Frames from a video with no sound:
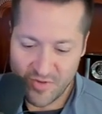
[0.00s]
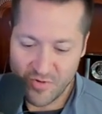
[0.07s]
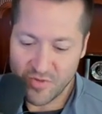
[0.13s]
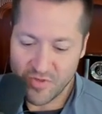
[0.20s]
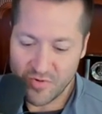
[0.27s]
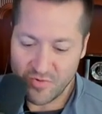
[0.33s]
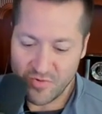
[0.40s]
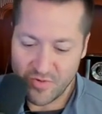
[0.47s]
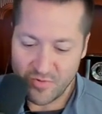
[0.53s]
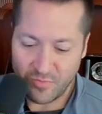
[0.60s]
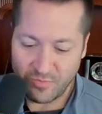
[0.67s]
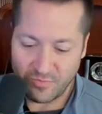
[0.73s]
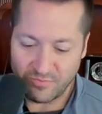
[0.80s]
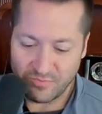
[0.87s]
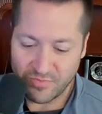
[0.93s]
you
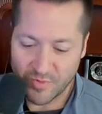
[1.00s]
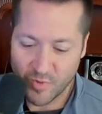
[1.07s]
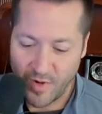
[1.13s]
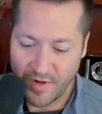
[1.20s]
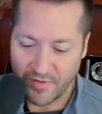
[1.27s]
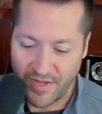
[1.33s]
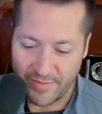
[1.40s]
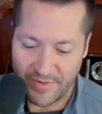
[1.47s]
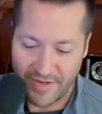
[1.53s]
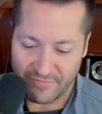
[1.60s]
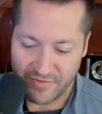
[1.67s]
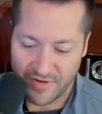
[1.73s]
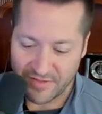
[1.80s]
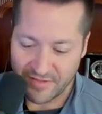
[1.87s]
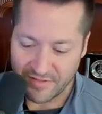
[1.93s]
quantify. I mean, I
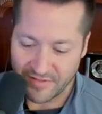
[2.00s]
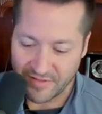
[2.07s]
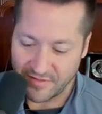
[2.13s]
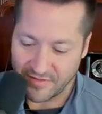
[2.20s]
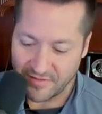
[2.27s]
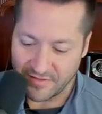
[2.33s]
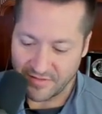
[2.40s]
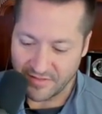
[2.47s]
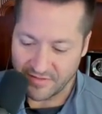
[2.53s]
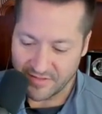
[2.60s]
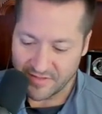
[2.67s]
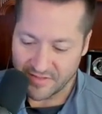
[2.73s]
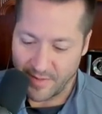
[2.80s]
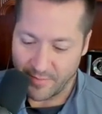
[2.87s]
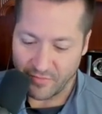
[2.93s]
read that the
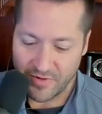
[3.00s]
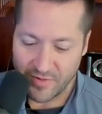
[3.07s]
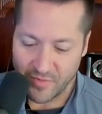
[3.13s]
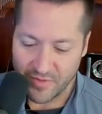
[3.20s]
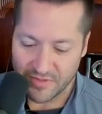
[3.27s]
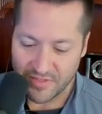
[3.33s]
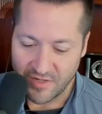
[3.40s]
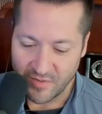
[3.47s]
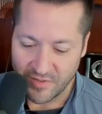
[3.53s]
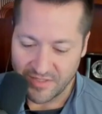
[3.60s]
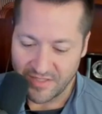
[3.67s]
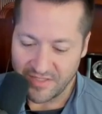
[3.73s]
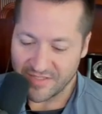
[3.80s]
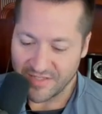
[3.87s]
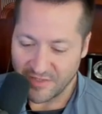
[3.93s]
summary was a
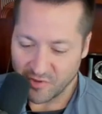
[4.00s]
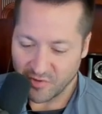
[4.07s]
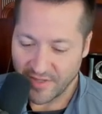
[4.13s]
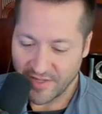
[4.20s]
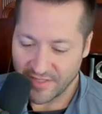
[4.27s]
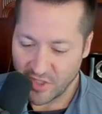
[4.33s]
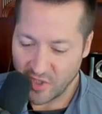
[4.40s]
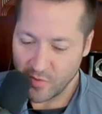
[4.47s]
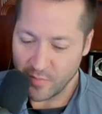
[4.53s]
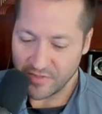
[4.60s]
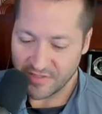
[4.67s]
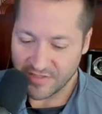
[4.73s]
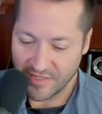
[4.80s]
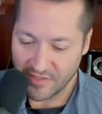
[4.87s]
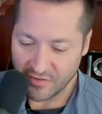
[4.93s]
decentralized,
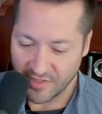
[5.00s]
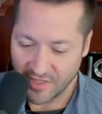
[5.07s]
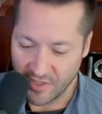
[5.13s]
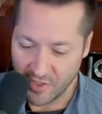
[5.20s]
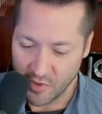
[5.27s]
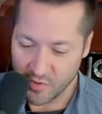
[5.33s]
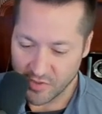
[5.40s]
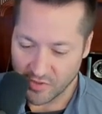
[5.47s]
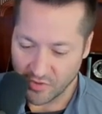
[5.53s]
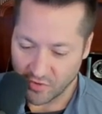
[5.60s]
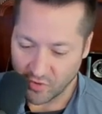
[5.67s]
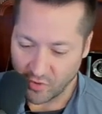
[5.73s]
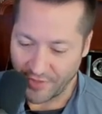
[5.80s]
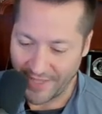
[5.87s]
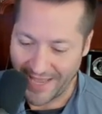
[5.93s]
human-centric, and
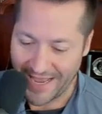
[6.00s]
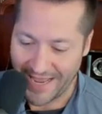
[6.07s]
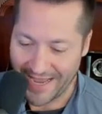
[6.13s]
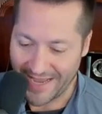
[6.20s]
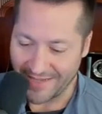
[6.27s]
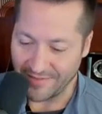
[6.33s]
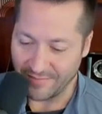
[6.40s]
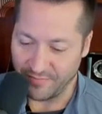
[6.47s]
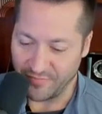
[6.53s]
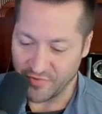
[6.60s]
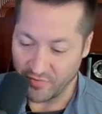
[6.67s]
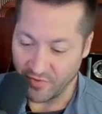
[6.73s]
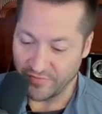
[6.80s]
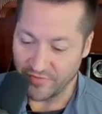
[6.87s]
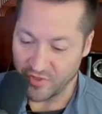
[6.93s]
user-controlled
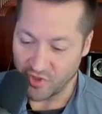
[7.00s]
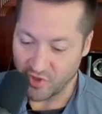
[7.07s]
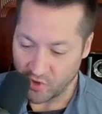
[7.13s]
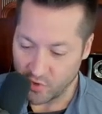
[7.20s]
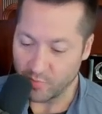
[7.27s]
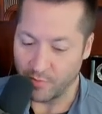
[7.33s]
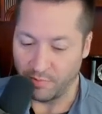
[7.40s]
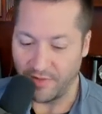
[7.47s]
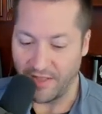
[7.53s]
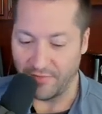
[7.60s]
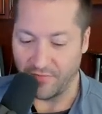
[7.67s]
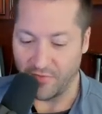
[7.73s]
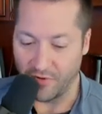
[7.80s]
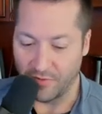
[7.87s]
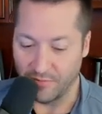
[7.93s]
AI-driven super
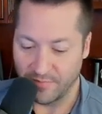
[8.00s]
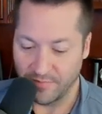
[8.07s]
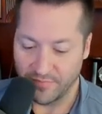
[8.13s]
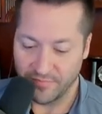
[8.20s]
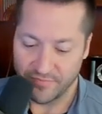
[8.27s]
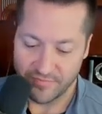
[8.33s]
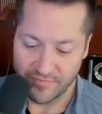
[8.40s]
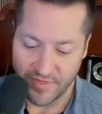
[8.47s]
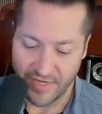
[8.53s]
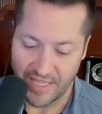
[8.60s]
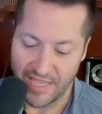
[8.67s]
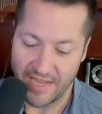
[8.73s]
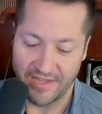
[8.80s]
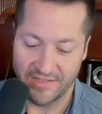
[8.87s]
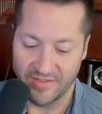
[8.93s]
platform.
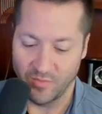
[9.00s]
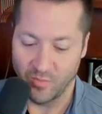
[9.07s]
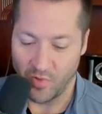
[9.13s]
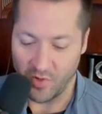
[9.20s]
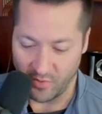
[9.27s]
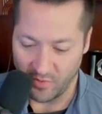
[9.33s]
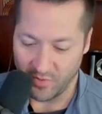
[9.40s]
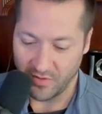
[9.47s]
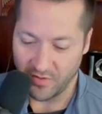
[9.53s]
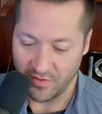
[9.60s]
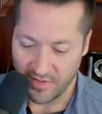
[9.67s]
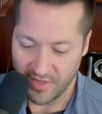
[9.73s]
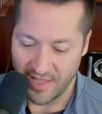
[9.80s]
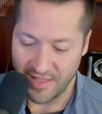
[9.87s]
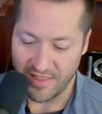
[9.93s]
Again, I said, whoa. Yeah.
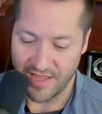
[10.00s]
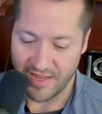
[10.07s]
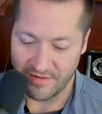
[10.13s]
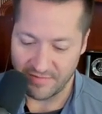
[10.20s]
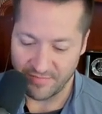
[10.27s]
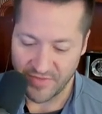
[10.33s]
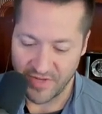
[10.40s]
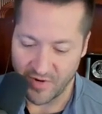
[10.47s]
And then,